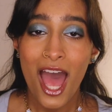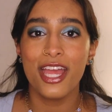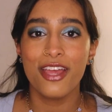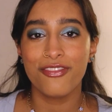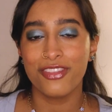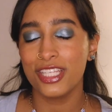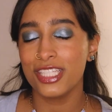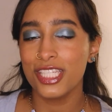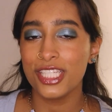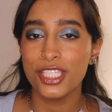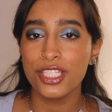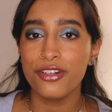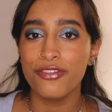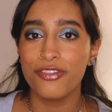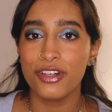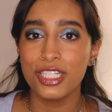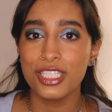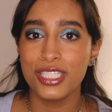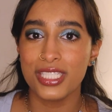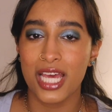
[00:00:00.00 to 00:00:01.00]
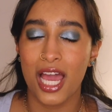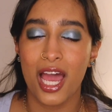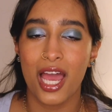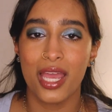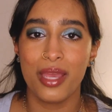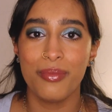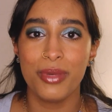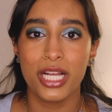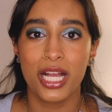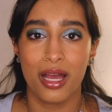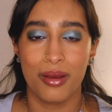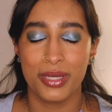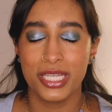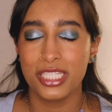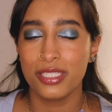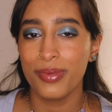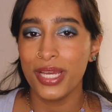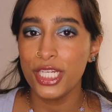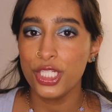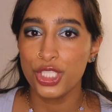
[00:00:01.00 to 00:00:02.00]
If this is your first time
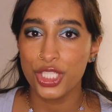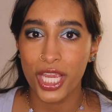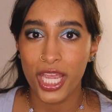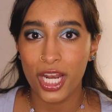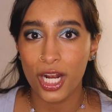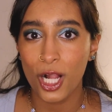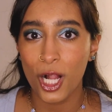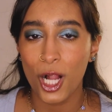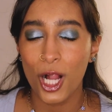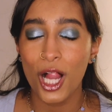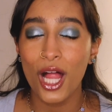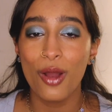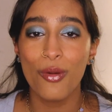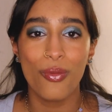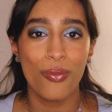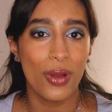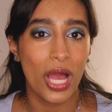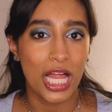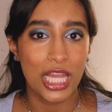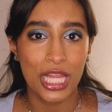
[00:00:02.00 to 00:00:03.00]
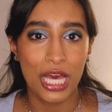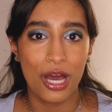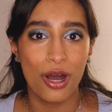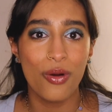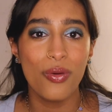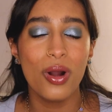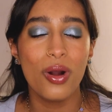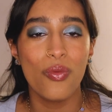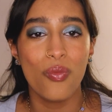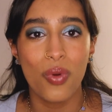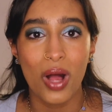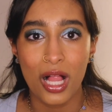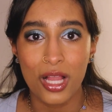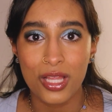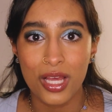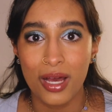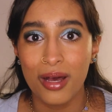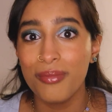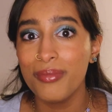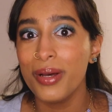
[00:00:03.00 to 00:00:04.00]
coming to my channel, hello,
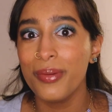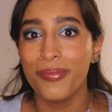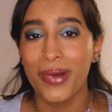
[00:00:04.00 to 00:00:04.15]
welcome.